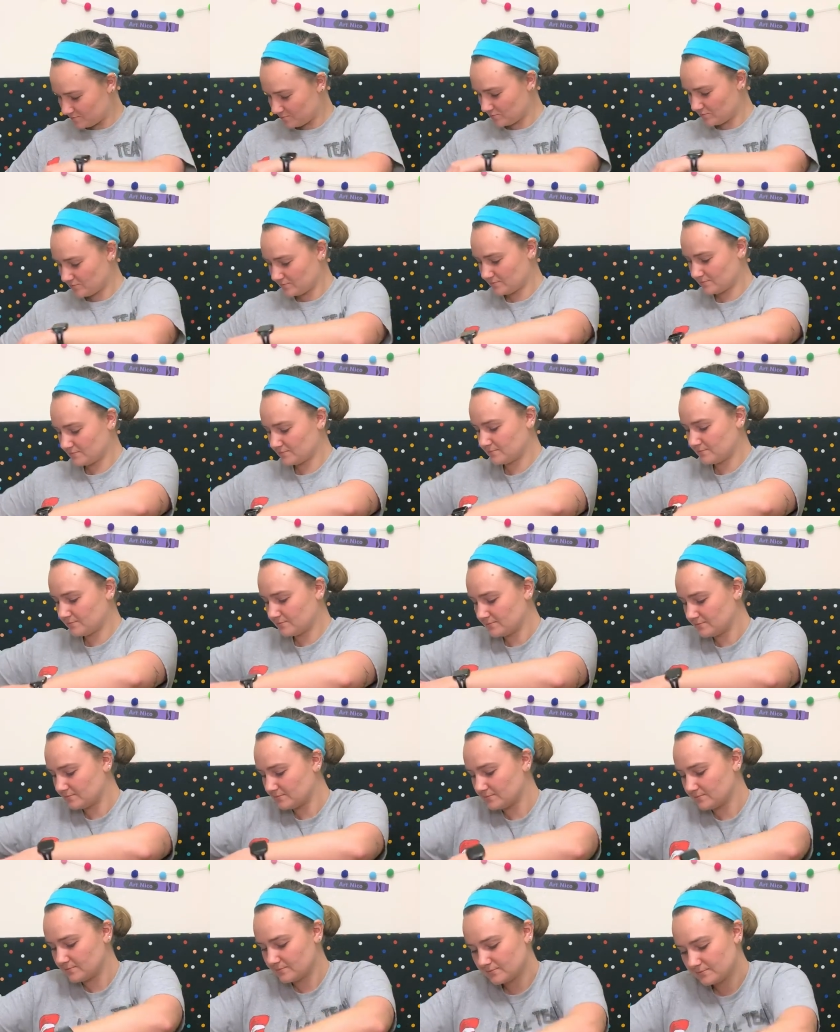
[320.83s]

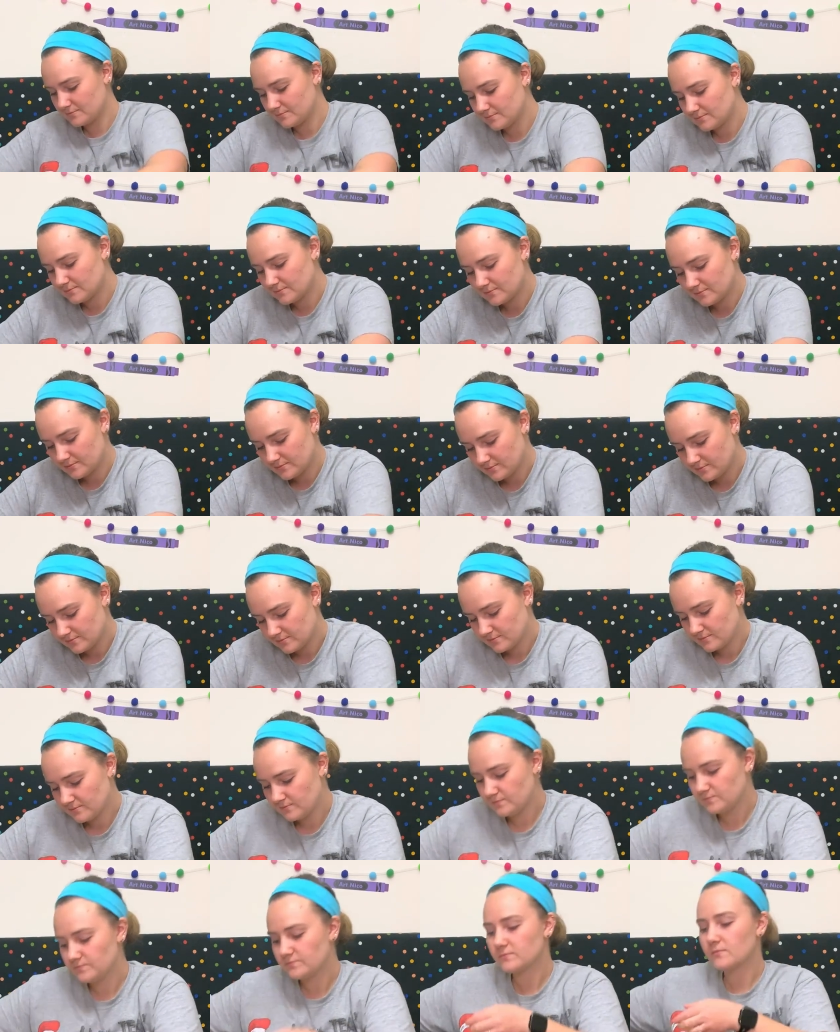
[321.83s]

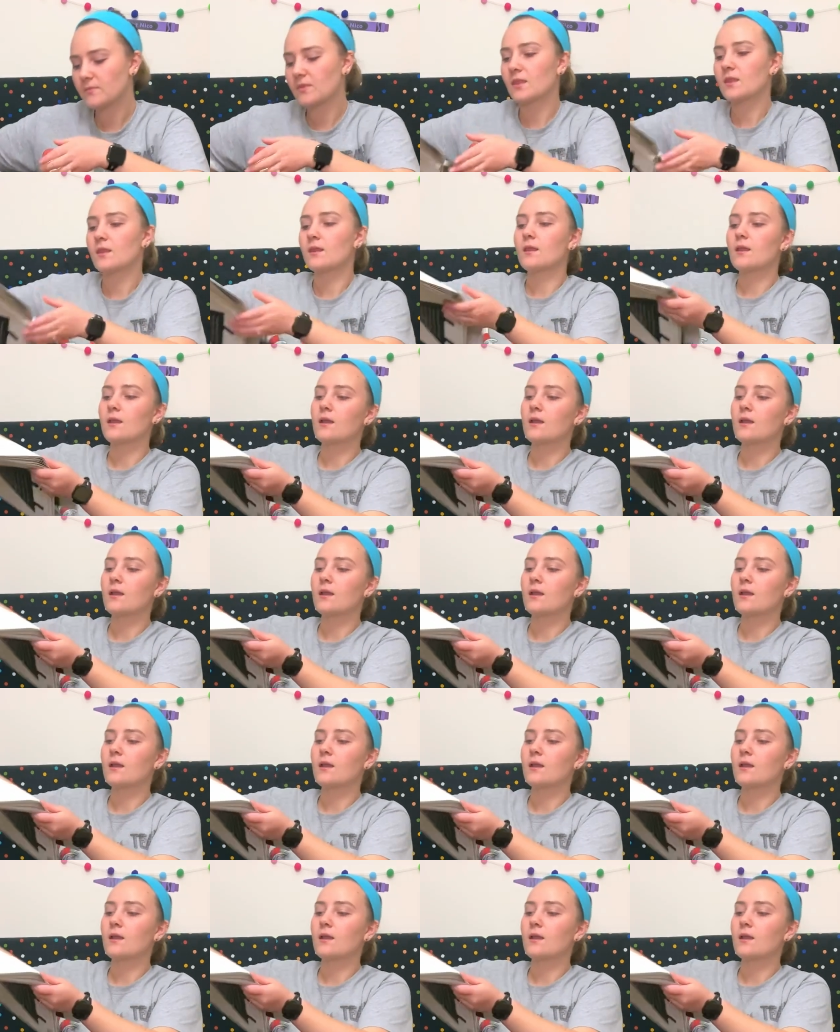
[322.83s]
Nothing is said.